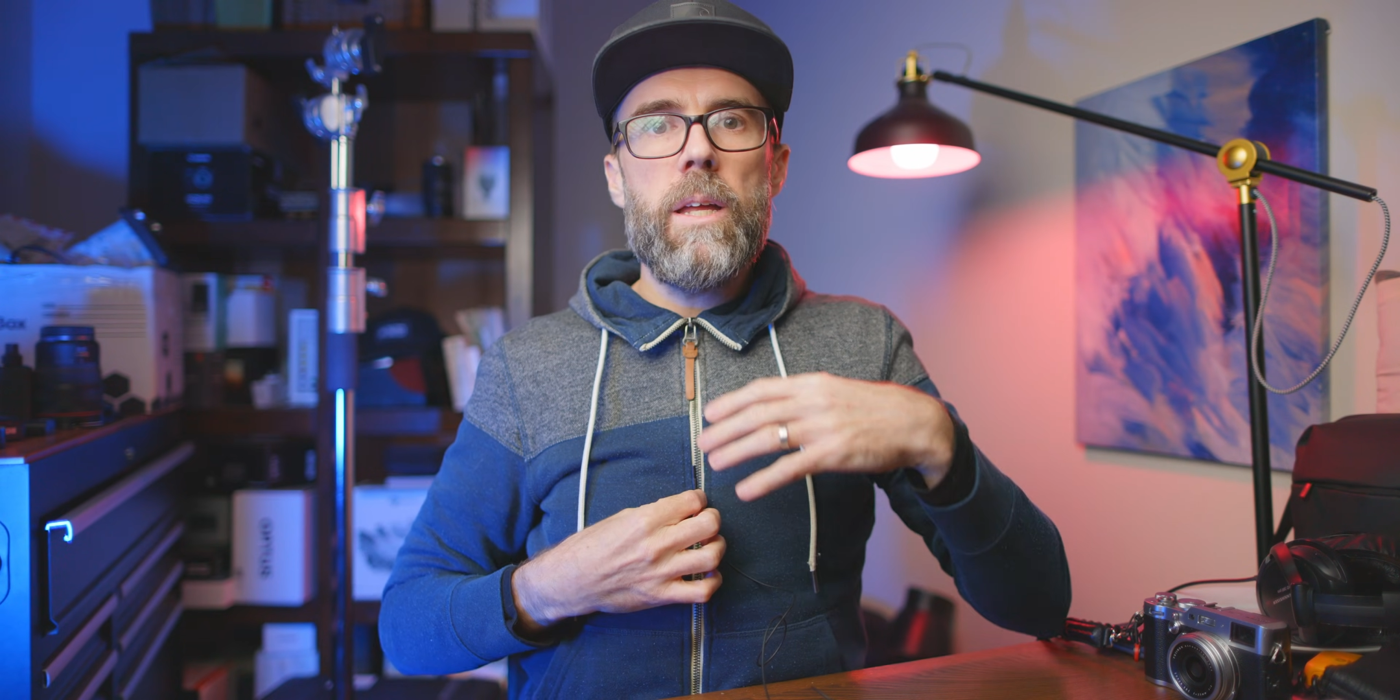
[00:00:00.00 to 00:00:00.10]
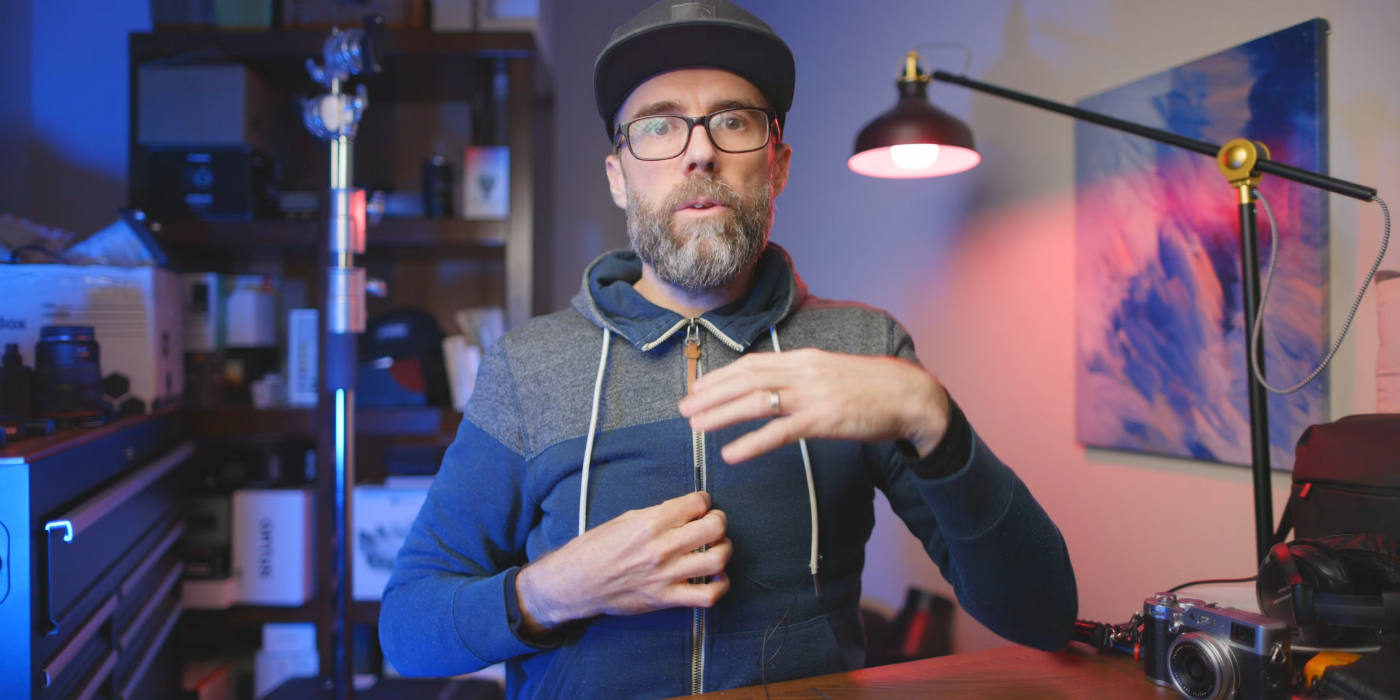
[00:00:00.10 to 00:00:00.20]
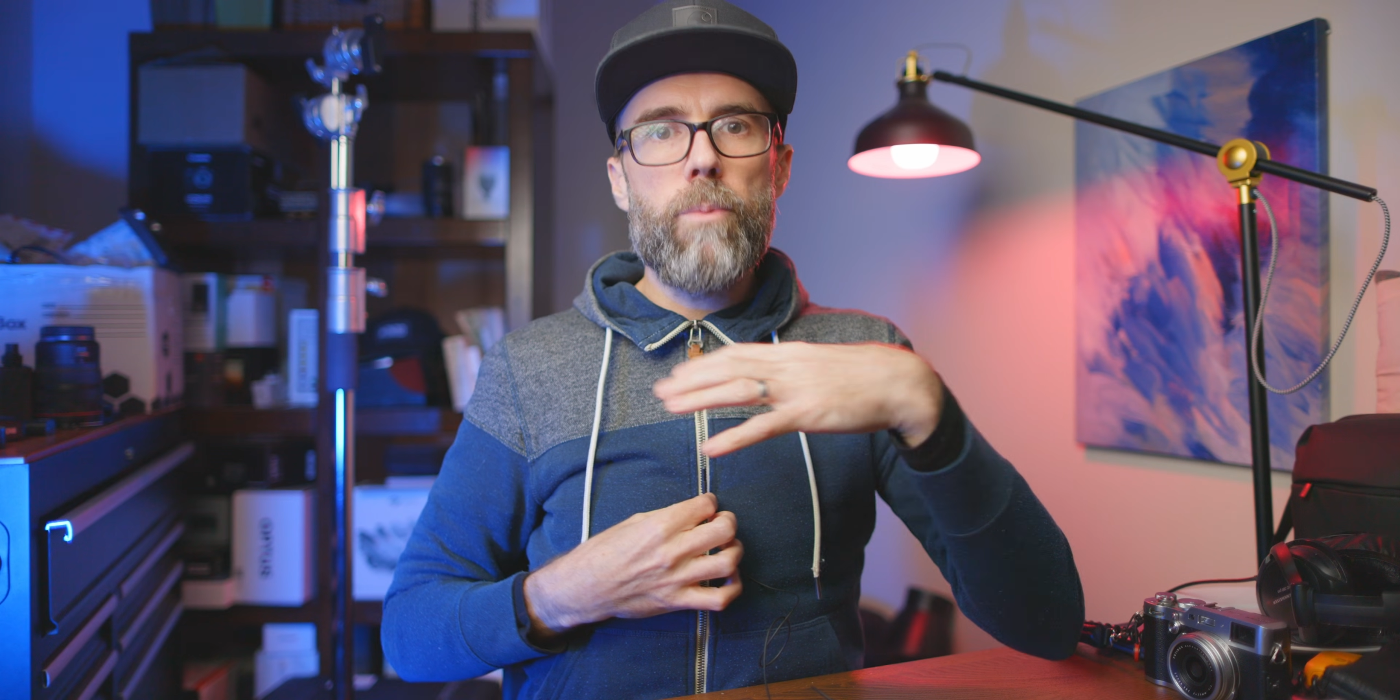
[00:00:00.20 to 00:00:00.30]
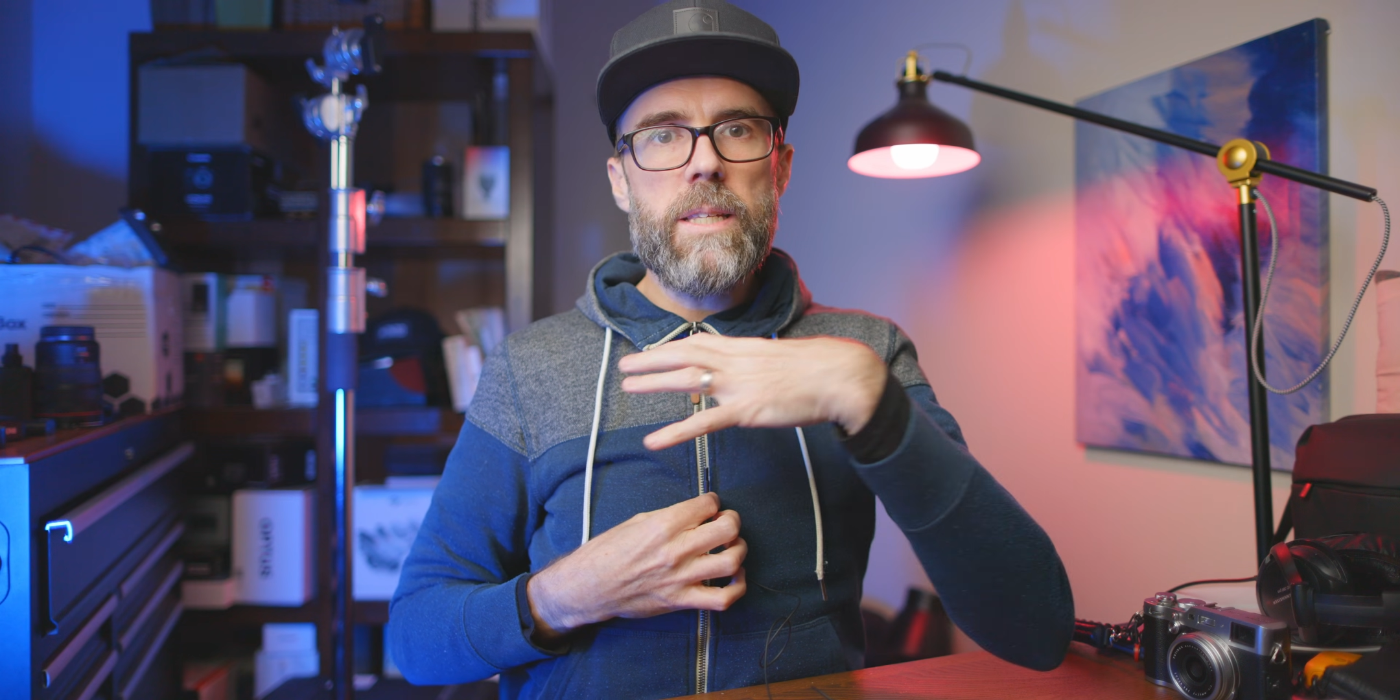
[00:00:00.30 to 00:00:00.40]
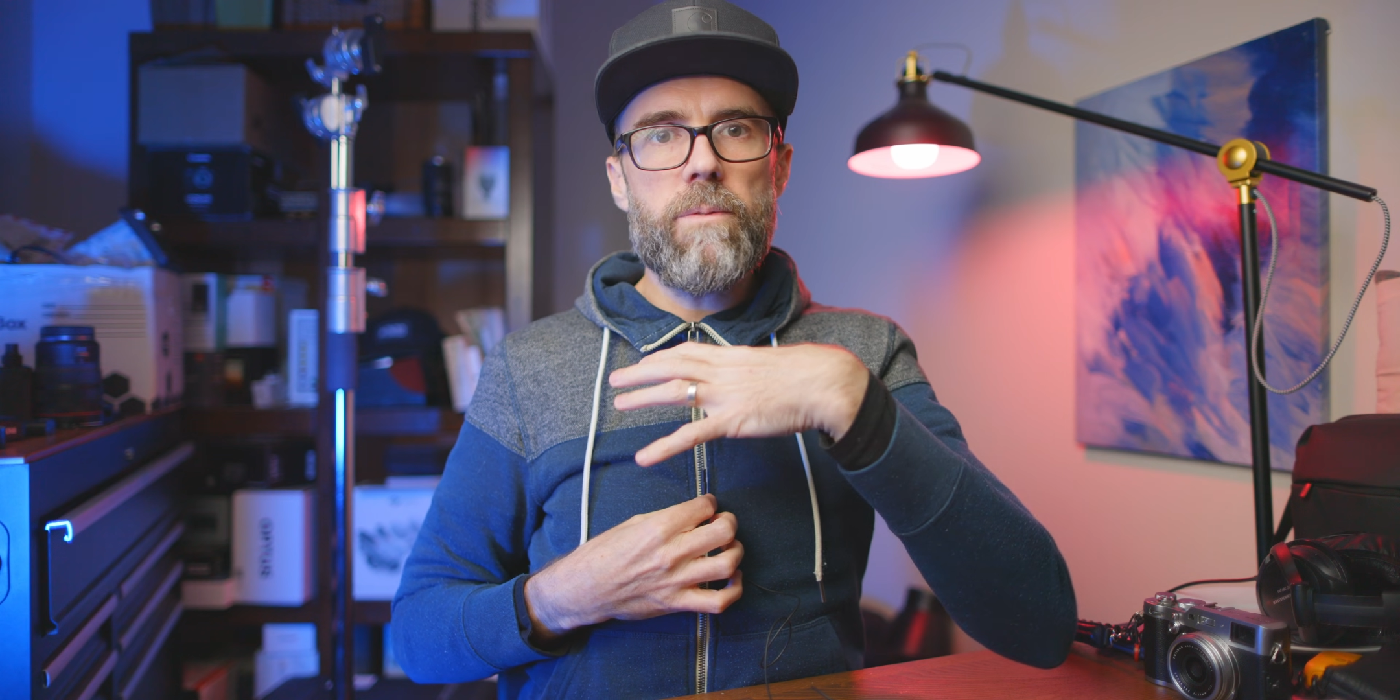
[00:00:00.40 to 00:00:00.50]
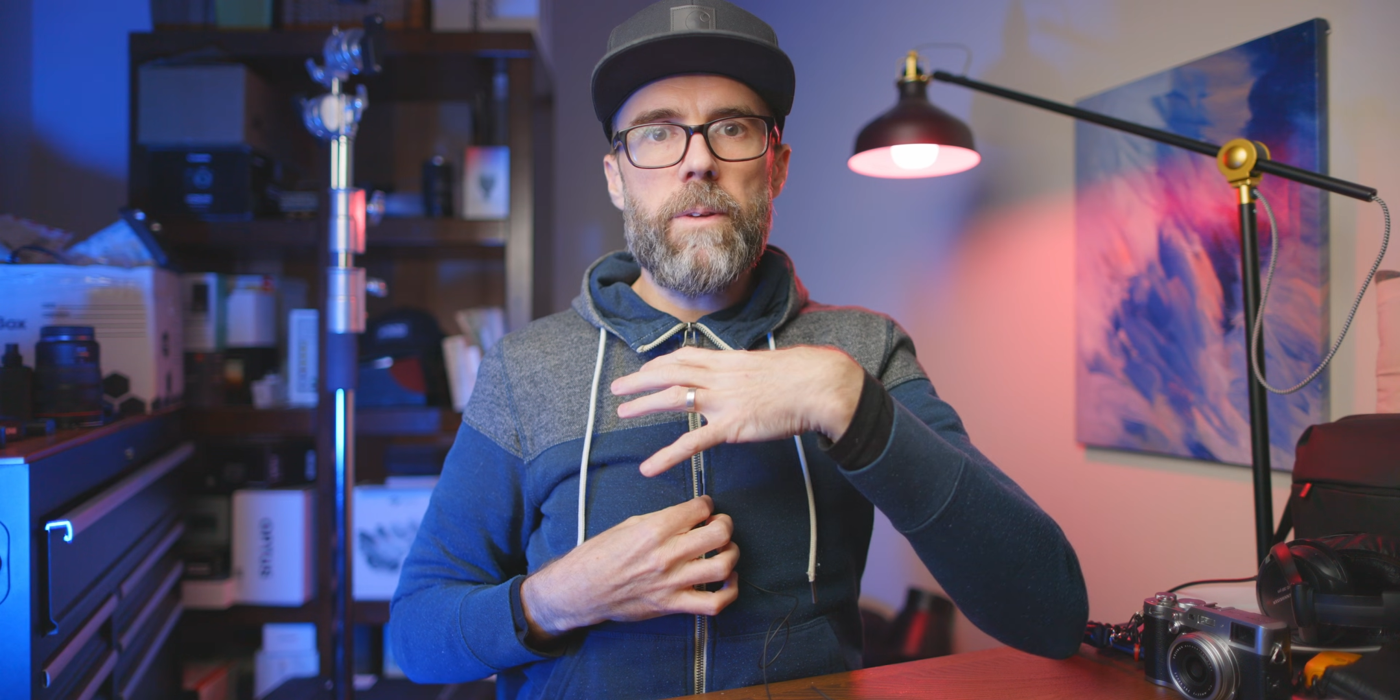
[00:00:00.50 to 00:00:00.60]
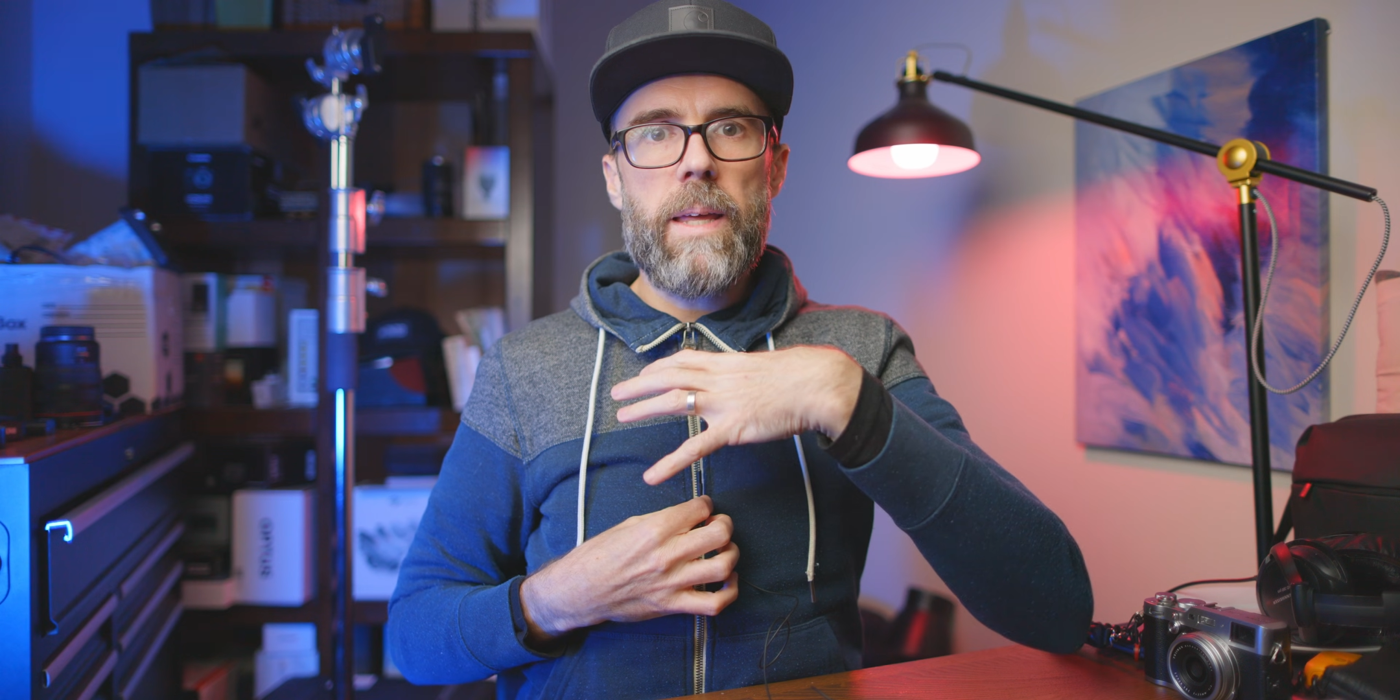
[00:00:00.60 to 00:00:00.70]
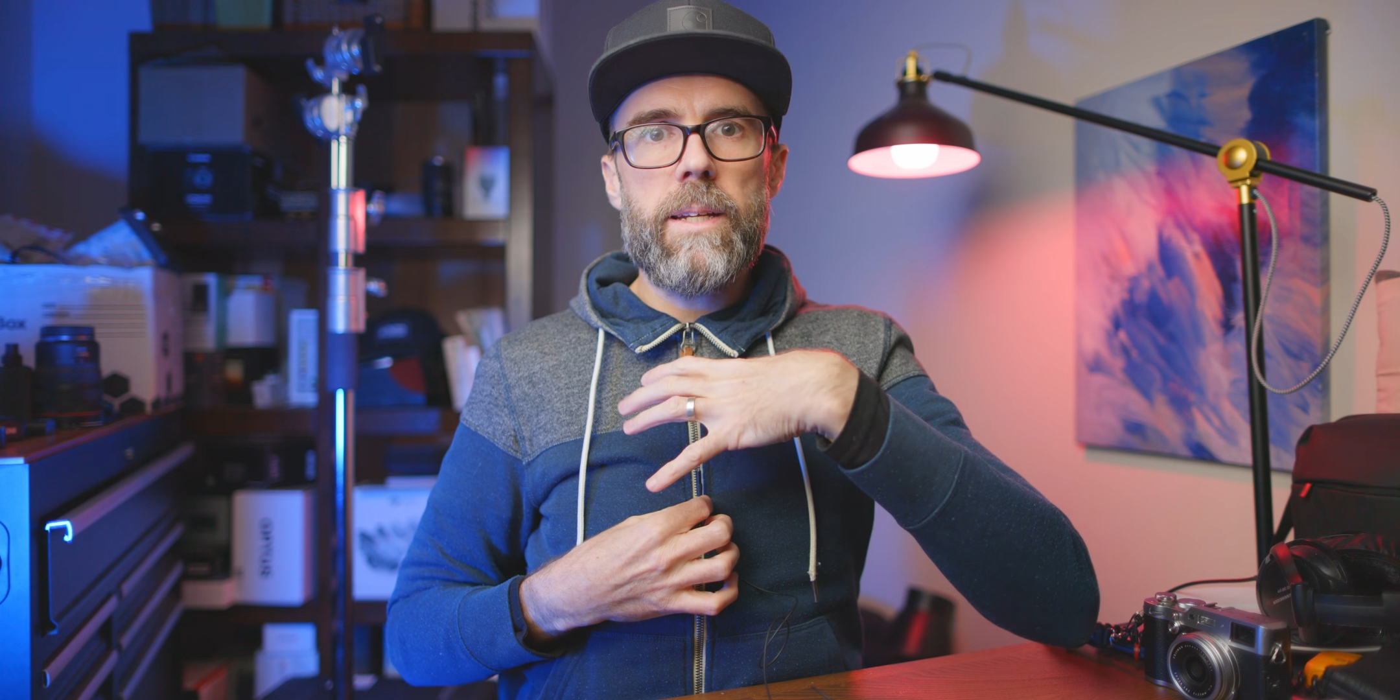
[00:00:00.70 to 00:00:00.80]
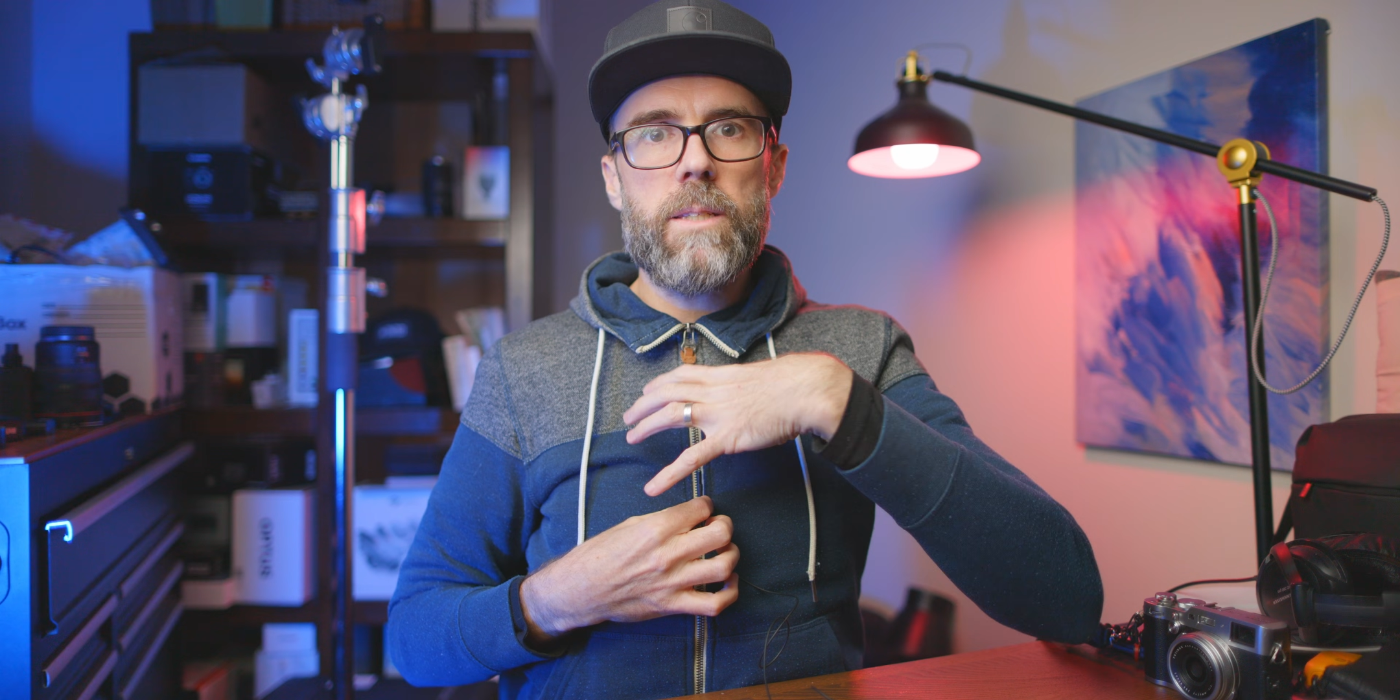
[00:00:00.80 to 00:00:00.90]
The reason for that